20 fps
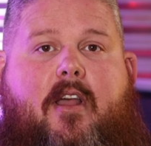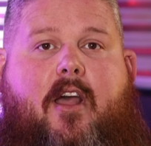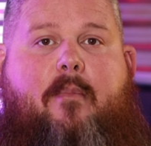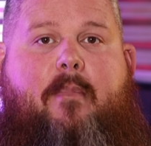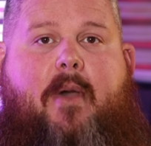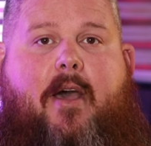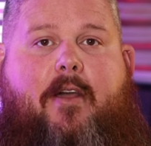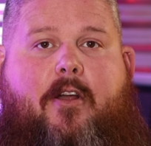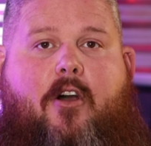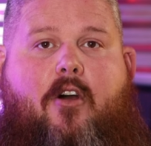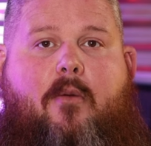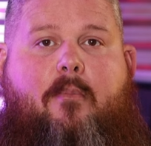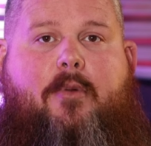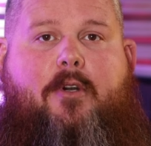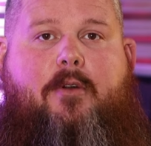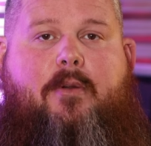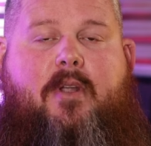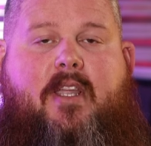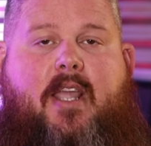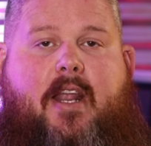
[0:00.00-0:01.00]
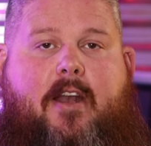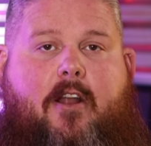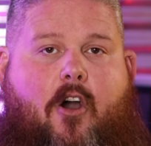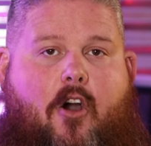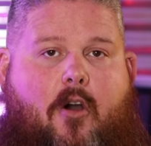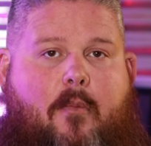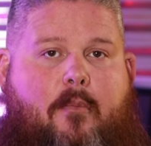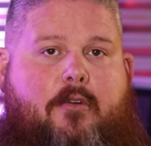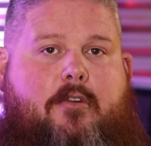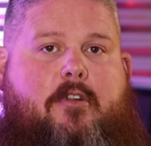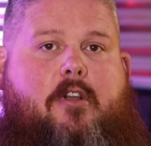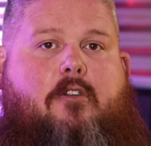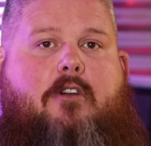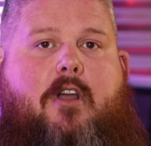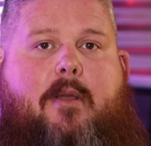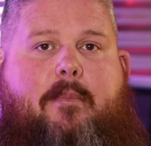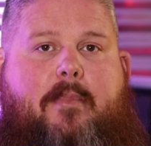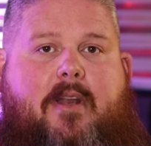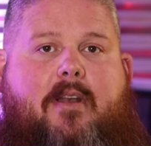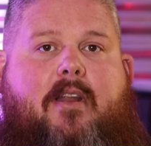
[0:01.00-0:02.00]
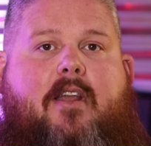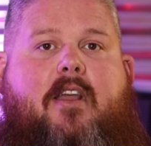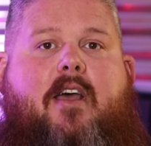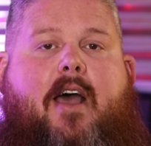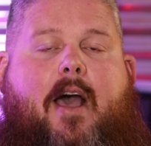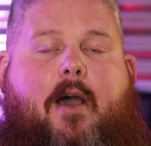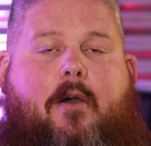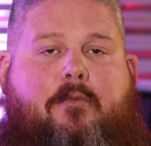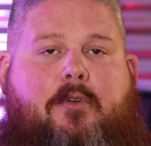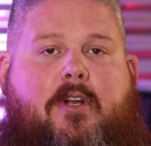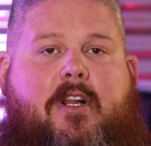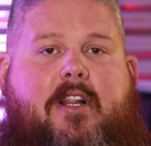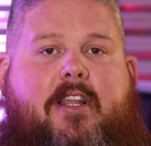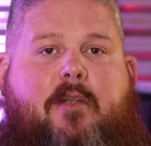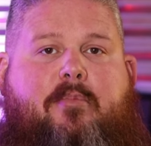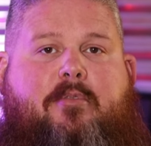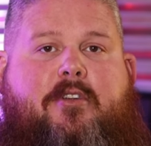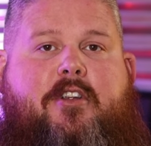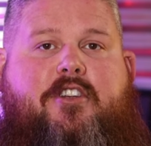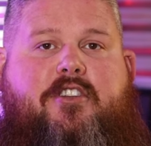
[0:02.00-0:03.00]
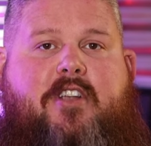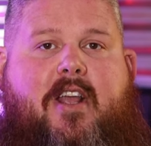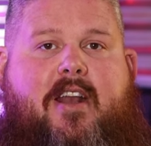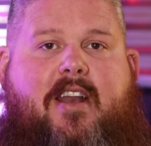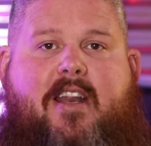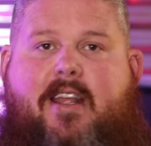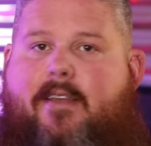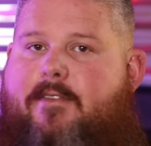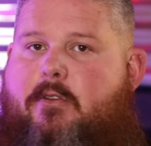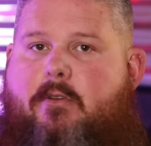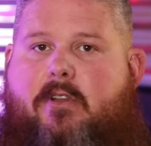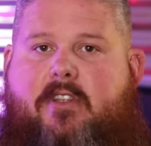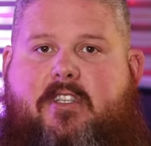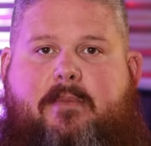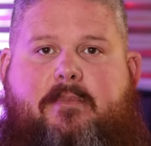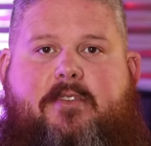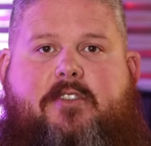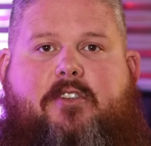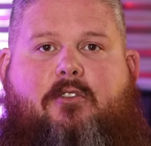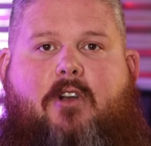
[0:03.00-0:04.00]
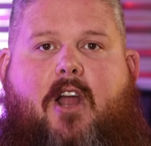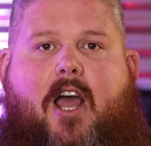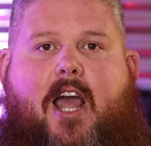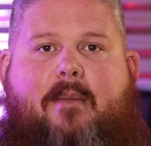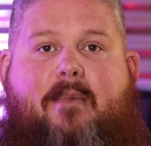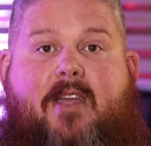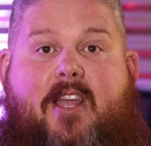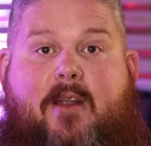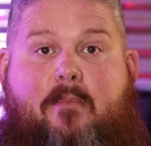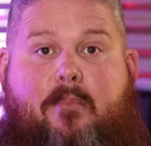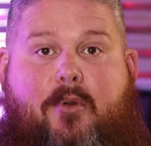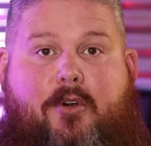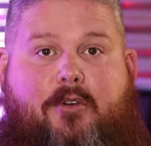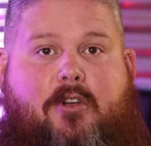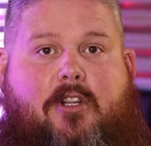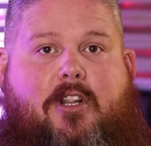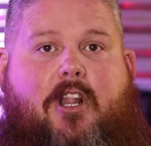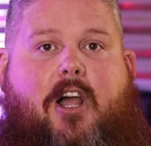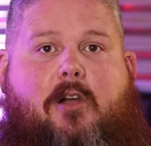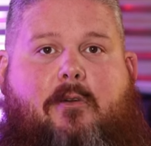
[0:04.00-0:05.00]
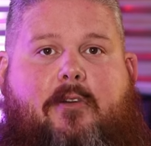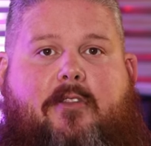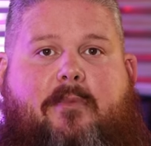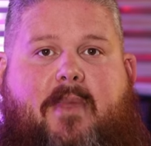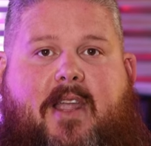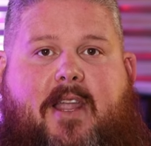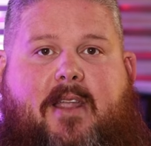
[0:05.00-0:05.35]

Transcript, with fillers: about home brewing and home brewing equipment, I would really appreciate it if you would subscribe and brew along with